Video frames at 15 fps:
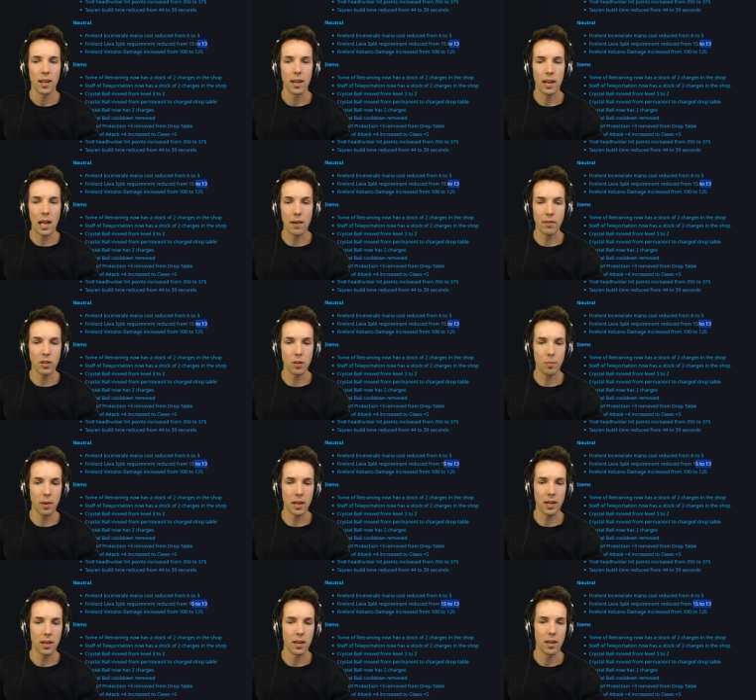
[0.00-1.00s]
lava
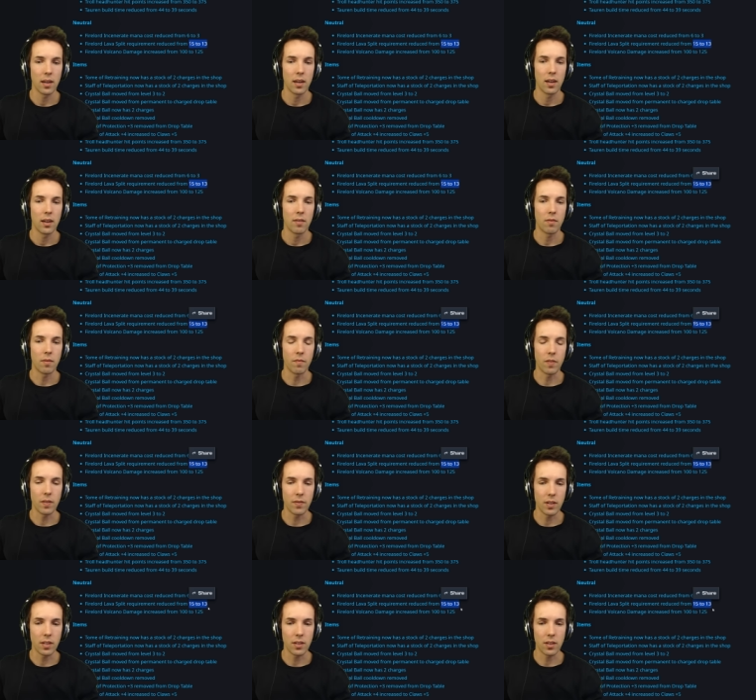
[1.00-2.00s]
split from
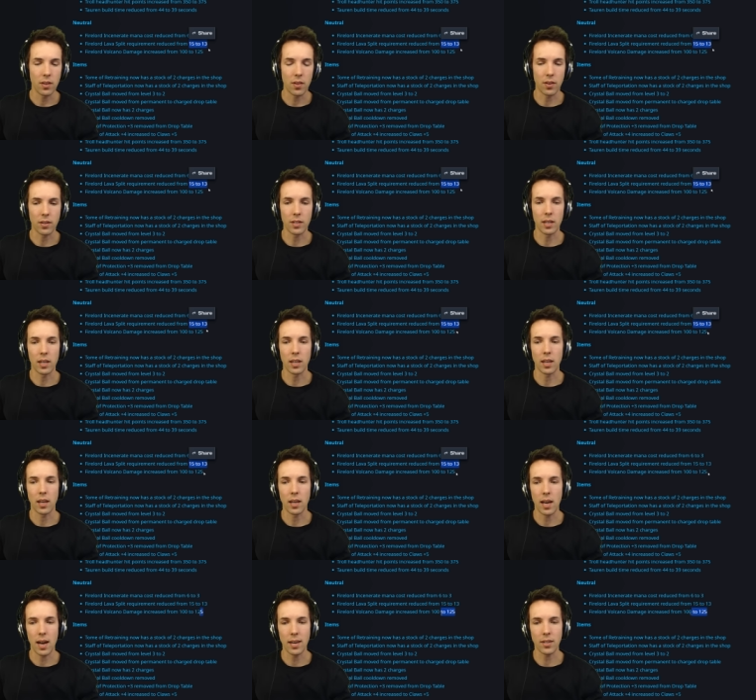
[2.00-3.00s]
15 to 13,
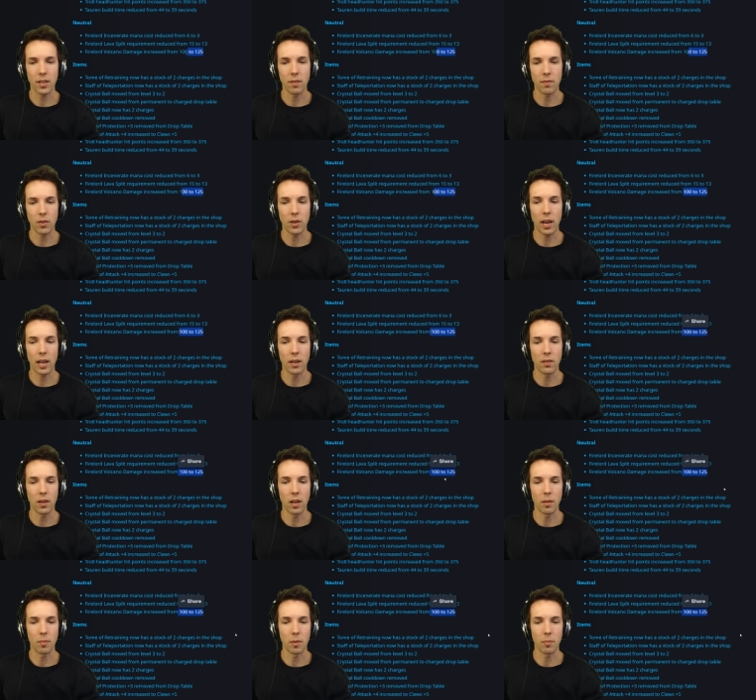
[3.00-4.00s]
nice, and volcano a
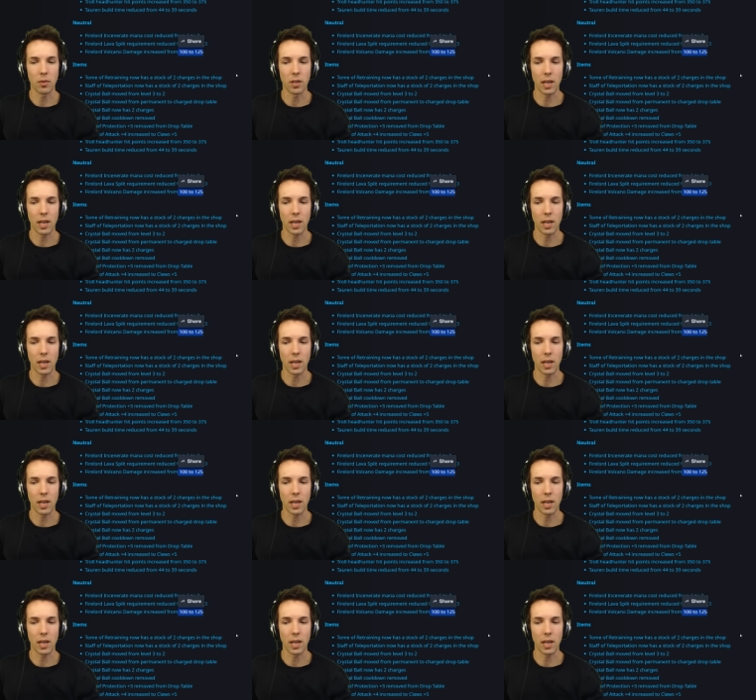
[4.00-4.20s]
little bit more